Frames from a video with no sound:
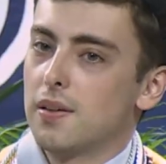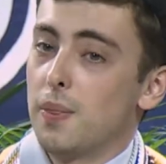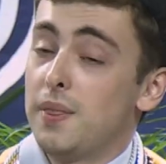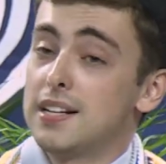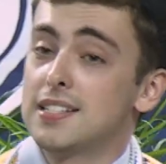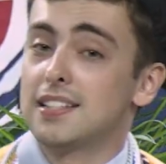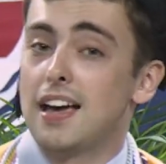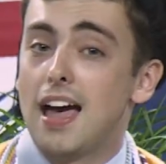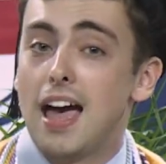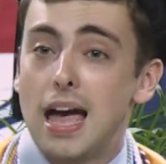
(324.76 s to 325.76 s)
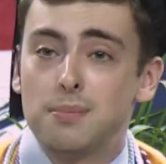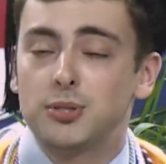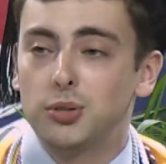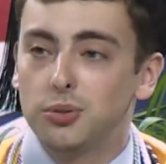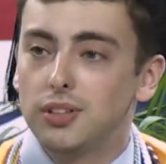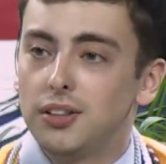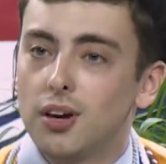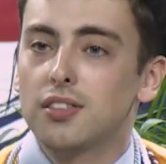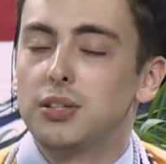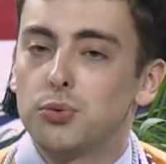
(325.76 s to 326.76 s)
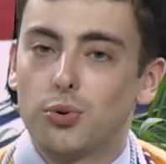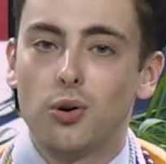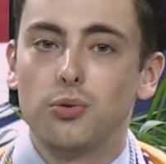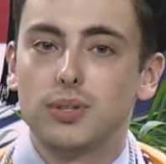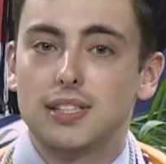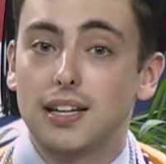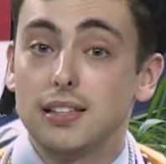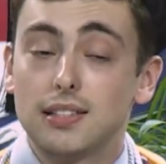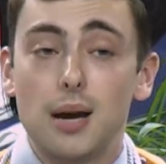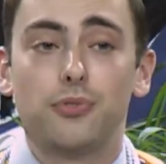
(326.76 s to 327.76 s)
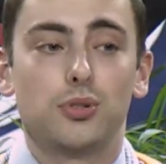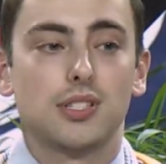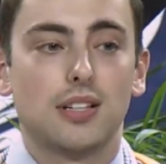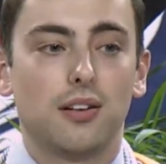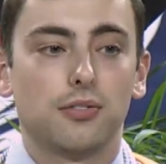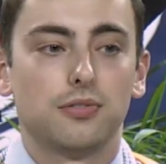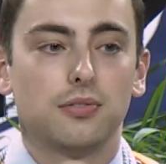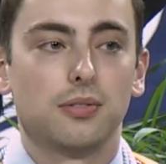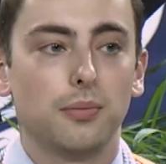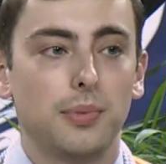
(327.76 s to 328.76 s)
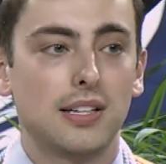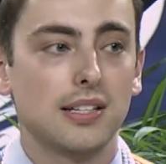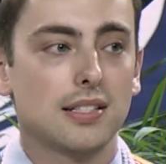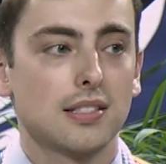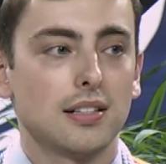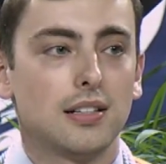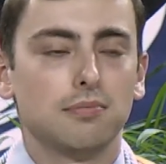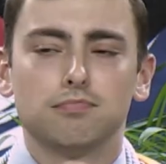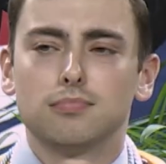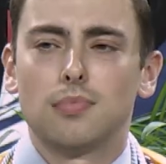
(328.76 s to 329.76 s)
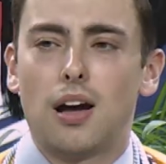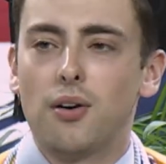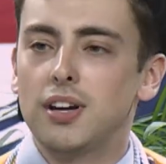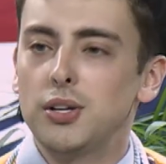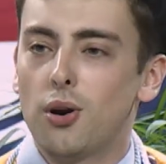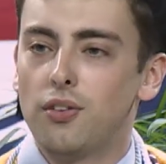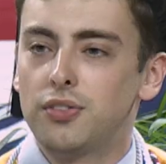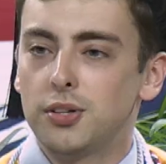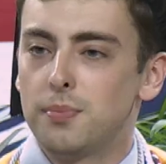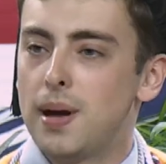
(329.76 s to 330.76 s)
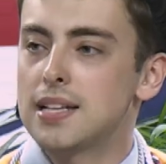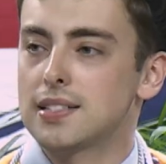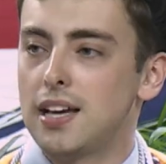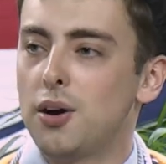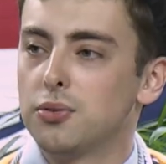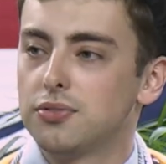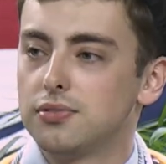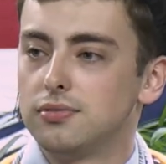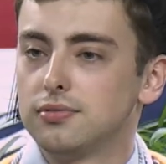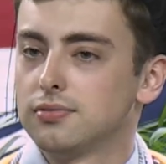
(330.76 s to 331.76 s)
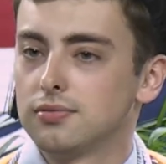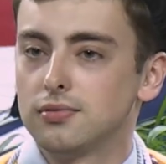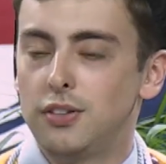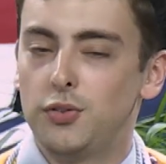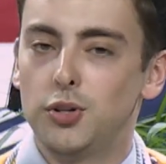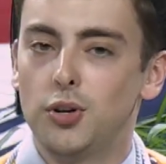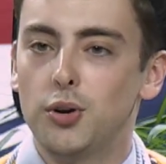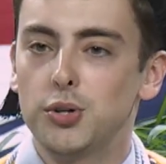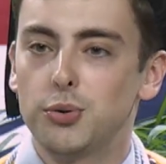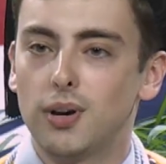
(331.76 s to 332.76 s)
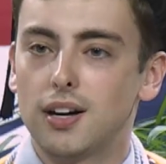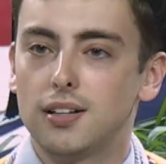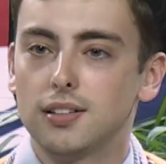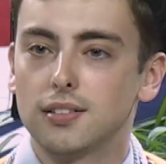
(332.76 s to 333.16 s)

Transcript: There's absolutely nothing wrong with taking time for yourself because how can you offer your best self if you don't know who you are?